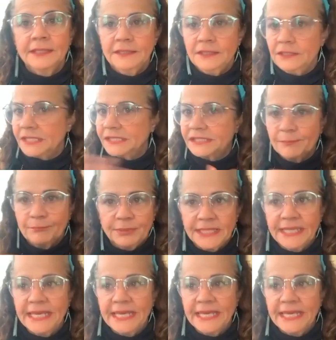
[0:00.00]
It's a
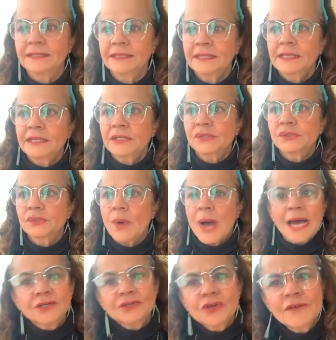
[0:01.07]
blend. So I
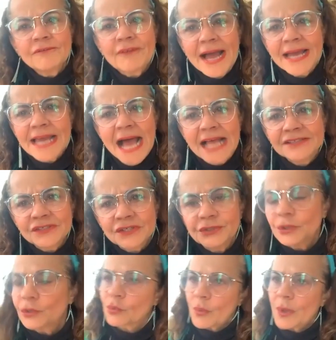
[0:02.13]
don't know if I answer
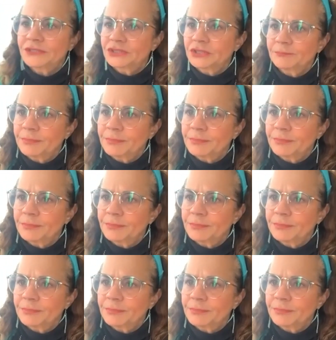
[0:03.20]
your question,